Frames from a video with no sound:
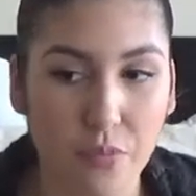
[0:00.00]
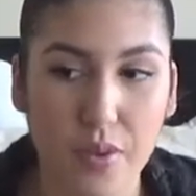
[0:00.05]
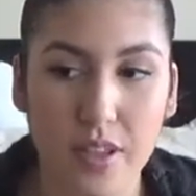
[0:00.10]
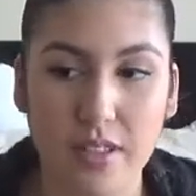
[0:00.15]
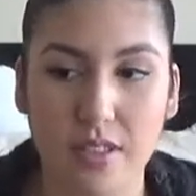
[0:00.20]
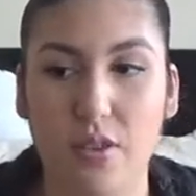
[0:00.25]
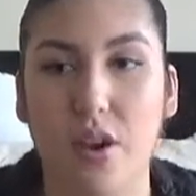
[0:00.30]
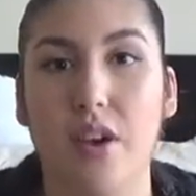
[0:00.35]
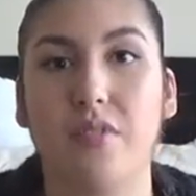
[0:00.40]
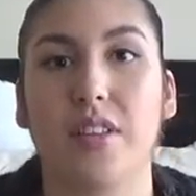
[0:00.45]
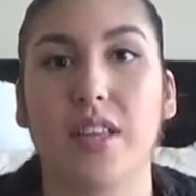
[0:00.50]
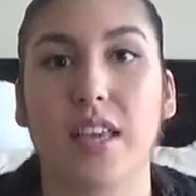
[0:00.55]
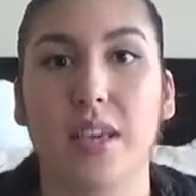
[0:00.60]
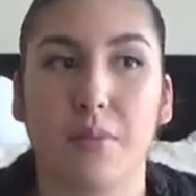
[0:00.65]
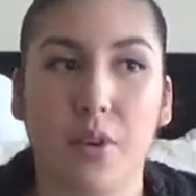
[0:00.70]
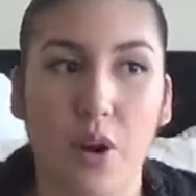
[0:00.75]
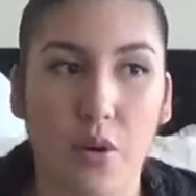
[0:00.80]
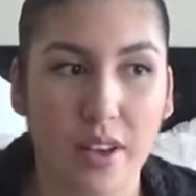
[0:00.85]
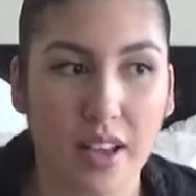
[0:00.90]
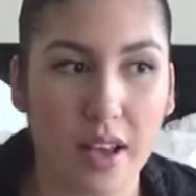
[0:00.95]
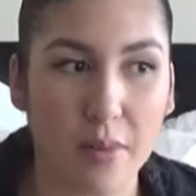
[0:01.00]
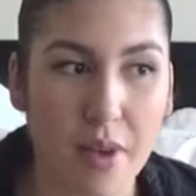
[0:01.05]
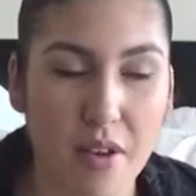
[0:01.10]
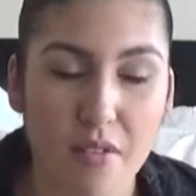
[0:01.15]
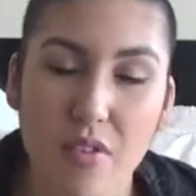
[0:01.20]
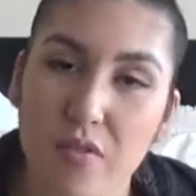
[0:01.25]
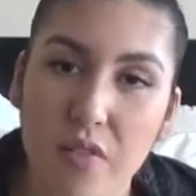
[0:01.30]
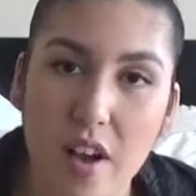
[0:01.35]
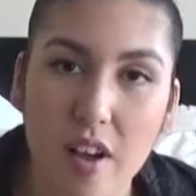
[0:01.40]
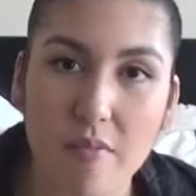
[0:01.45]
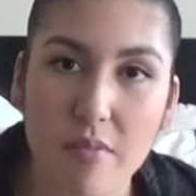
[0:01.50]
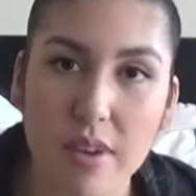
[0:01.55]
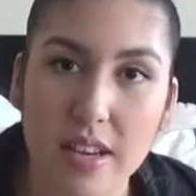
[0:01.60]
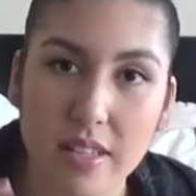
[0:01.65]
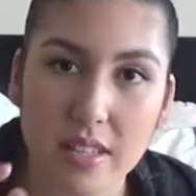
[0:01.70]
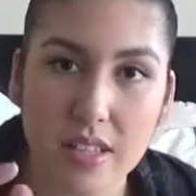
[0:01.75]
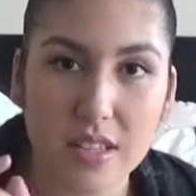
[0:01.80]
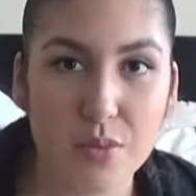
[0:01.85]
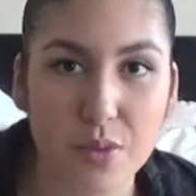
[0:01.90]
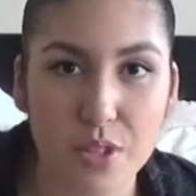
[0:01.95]
And so I have to keep going up every 5
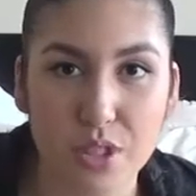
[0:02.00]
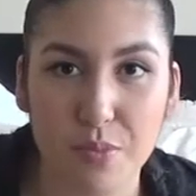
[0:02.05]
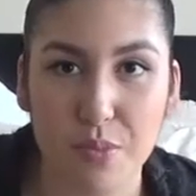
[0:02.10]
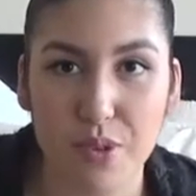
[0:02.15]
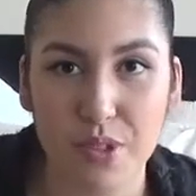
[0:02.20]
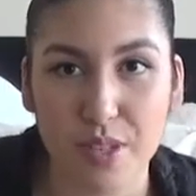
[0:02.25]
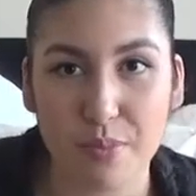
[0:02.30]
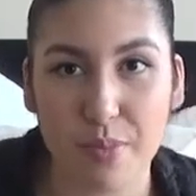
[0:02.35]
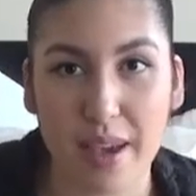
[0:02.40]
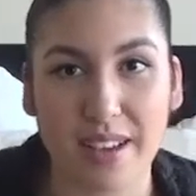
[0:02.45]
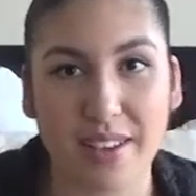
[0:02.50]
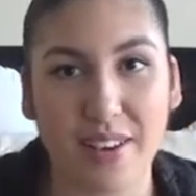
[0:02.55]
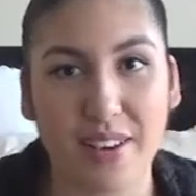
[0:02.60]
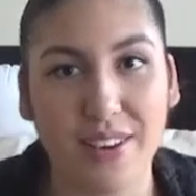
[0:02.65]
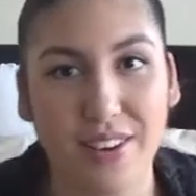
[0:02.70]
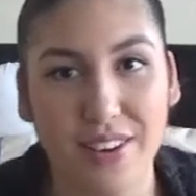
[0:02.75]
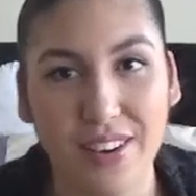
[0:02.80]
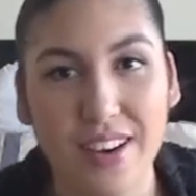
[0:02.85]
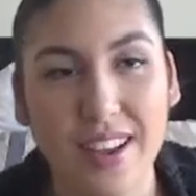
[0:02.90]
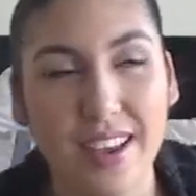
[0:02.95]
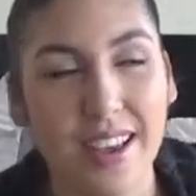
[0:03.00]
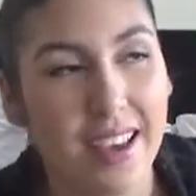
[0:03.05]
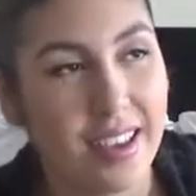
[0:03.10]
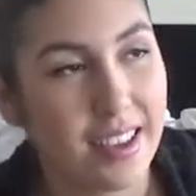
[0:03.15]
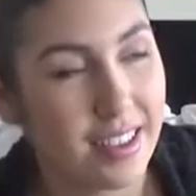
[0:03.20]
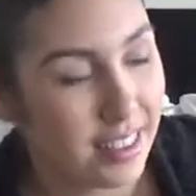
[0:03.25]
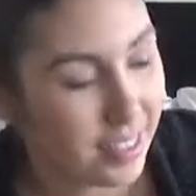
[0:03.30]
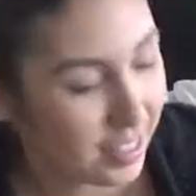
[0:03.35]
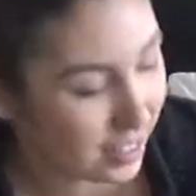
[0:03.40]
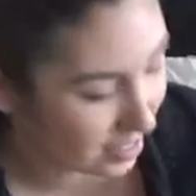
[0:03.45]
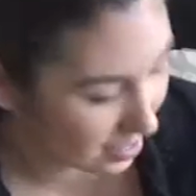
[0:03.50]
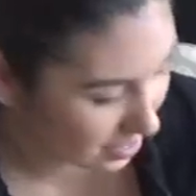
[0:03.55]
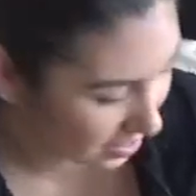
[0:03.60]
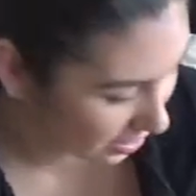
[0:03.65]
minutes to switch the music back on, because